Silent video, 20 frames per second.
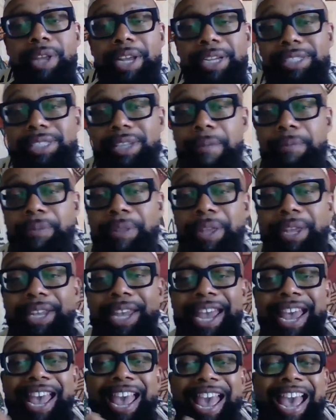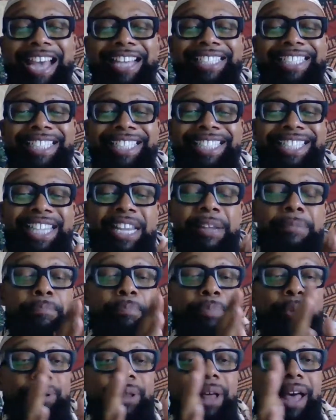That's something as
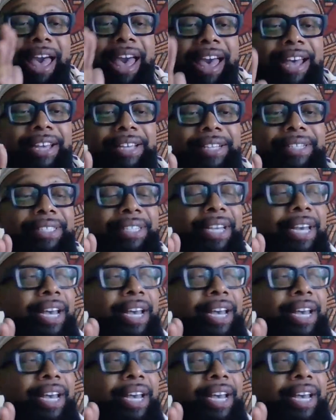simple as